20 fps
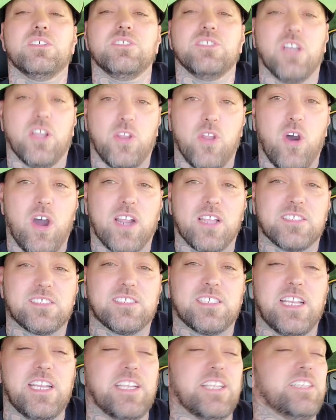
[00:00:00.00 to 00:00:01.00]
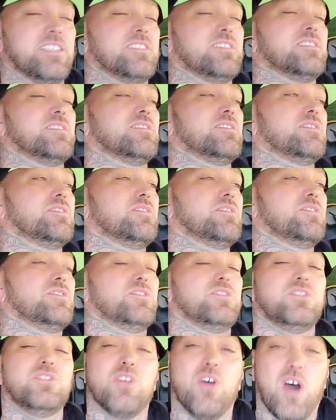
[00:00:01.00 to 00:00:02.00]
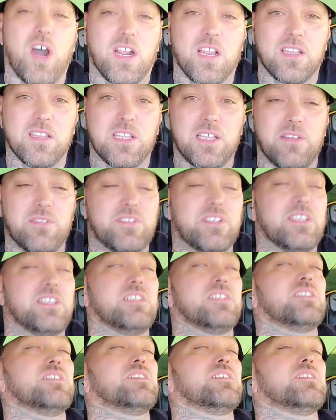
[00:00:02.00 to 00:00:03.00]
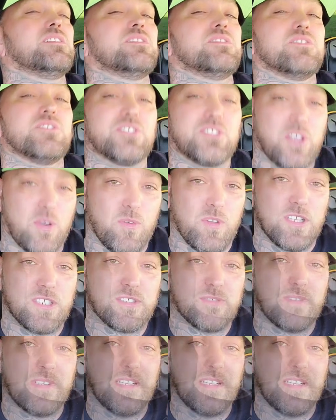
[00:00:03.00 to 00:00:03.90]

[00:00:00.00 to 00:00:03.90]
Y'all know I done seen it, you know I done lived it, so let's